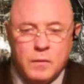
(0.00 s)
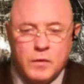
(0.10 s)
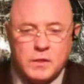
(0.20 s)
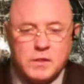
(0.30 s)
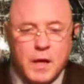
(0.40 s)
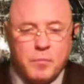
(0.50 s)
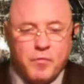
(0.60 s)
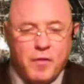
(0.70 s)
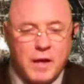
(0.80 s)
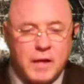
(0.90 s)
This type of
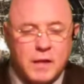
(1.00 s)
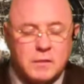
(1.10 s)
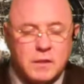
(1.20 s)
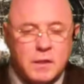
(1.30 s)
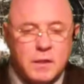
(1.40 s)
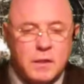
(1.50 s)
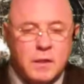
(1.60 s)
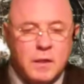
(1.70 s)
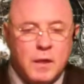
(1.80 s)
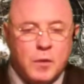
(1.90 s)
financing
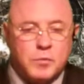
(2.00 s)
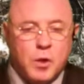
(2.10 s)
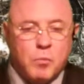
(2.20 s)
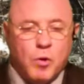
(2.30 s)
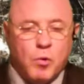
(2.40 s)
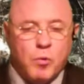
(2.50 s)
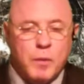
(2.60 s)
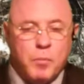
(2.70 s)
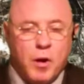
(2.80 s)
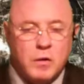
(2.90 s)
helps our brewery
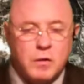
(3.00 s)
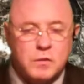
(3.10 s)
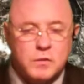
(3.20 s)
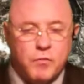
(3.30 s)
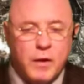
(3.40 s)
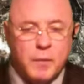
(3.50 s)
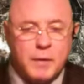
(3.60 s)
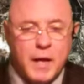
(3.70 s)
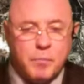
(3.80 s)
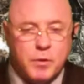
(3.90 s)
partners free up
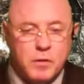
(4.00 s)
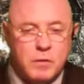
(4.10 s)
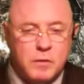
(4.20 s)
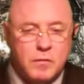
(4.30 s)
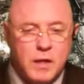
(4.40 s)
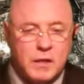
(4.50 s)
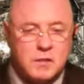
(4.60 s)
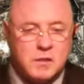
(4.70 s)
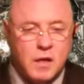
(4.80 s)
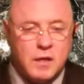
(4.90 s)
capital that
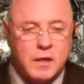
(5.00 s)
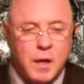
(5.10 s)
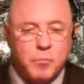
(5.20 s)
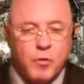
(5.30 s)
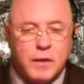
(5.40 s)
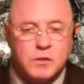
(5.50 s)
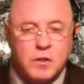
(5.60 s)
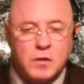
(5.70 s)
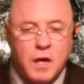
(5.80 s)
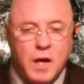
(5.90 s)
is stuck in
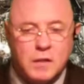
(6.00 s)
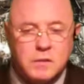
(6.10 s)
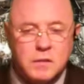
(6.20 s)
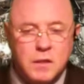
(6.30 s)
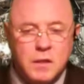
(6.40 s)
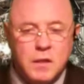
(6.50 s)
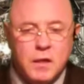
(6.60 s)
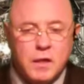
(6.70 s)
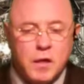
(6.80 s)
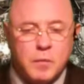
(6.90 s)
operational costs
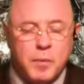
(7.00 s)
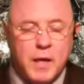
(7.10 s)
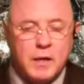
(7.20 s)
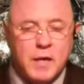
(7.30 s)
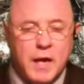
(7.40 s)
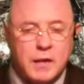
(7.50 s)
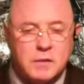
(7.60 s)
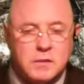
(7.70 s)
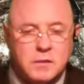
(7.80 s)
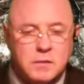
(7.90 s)
and unpaid
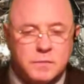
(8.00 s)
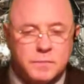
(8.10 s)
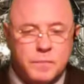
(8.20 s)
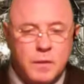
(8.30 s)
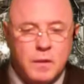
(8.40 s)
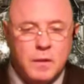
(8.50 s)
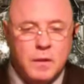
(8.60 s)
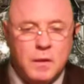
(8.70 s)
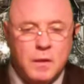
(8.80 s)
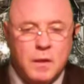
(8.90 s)
debts.
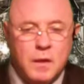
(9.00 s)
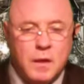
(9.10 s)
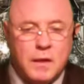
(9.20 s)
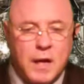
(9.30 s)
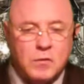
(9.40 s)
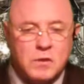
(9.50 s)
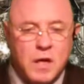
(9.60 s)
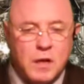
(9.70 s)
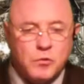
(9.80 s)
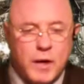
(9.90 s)
Accounts
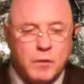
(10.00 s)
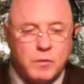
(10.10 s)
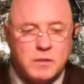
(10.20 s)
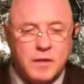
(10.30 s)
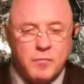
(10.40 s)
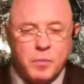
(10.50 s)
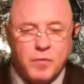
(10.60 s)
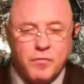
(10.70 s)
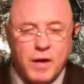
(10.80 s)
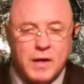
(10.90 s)
contract receivable
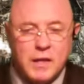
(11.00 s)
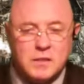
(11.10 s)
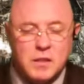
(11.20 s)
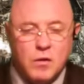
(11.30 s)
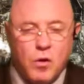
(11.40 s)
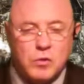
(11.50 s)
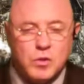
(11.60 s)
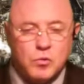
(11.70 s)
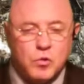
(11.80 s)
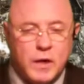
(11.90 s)
financing
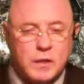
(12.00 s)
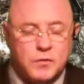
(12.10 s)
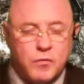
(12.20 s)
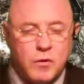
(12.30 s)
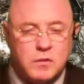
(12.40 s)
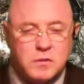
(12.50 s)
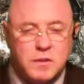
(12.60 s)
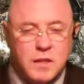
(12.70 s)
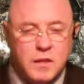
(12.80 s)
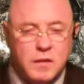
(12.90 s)
also transfers
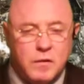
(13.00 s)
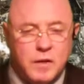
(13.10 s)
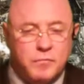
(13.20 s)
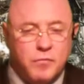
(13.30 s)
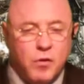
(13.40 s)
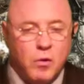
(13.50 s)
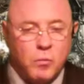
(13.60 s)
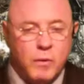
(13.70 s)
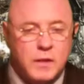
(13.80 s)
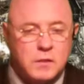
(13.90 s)
the default
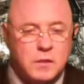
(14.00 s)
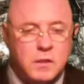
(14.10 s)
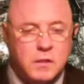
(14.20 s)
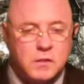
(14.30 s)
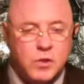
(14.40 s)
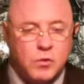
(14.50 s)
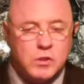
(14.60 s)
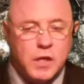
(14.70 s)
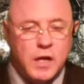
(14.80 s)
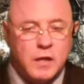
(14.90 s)
risk
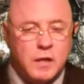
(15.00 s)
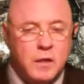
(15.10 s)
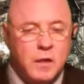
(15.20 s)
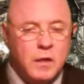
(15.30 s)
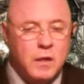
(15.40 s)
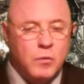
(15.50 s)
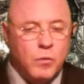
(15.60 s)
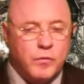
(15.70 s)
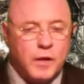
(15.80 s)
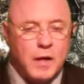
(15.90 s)
associated
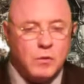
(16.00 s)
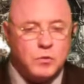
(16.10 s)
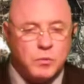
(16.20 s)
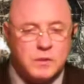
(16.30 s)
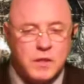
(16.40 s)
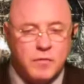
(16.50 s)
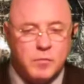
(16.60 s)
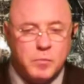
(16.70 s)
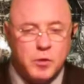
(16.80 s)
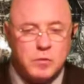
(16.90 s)
with accounts
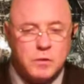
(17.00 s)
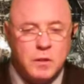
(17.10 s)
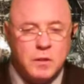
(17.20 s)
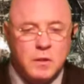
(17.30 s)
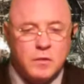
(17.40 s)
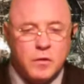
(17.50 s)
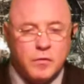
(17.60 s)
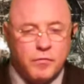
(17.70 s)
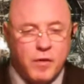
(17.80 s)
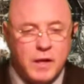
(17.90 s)
receivables to
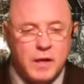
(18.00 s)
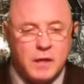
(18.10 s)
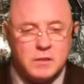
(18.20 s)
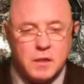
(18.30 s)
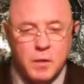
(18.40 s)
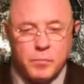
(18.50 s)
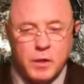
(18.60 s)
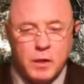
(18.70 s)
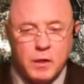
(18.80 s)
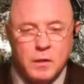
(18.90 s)
the finance
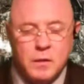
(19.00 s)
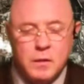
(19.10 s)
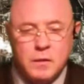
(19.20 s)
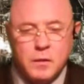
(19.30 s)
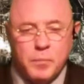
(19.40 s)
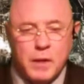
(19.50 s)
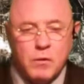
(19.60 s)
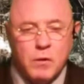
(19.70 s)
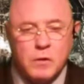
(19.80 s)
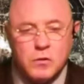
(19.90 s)
company. To
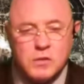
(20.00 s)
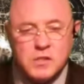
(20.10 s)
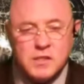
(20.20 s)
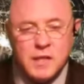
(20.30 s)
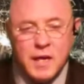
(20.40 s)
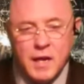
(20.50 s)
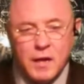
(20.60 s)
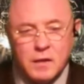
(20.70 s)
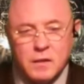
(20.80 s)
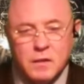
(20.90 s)
better
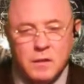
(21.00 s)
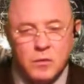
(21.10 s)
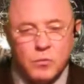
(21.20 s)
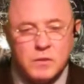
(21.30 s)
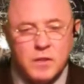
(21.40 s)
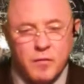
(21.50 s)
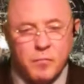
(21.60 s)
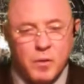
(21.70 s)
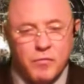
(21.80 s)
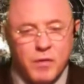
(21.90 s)
understand
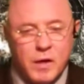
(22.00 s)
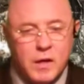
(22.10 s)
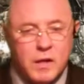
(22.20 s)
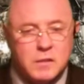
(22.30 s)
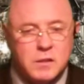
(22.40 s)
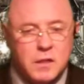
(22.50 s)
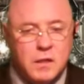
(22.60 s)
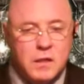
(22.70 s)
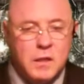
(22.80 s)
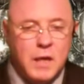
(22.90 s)
receivable
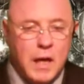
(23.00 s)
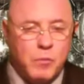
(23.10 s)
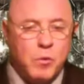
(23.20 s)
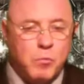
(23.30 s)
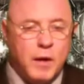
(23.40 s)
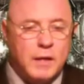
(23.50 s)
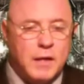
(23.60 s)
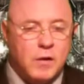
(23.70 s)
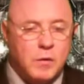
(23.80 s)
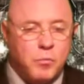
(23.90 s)
financing, I will break
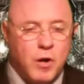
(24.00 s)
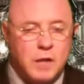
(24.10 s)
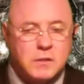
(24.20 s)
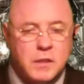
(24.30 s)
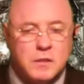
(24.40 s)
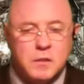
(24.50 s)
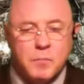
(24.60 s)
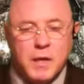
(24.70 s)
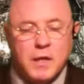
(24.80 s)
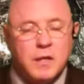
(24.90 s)
down the process to
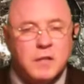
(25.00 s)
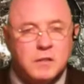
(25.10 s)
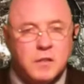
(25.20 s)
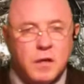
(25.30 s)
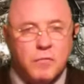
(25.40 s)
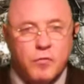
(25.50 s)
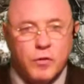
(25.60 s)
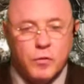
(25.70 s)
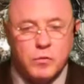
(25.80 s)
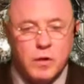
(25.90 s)
make it easier for
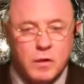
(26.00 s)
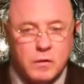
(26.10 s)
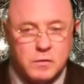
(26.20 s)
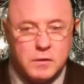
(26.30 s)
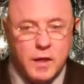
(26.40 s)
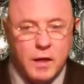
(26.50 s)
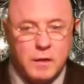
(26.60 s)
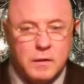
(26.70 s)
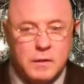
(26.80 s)
you to understand.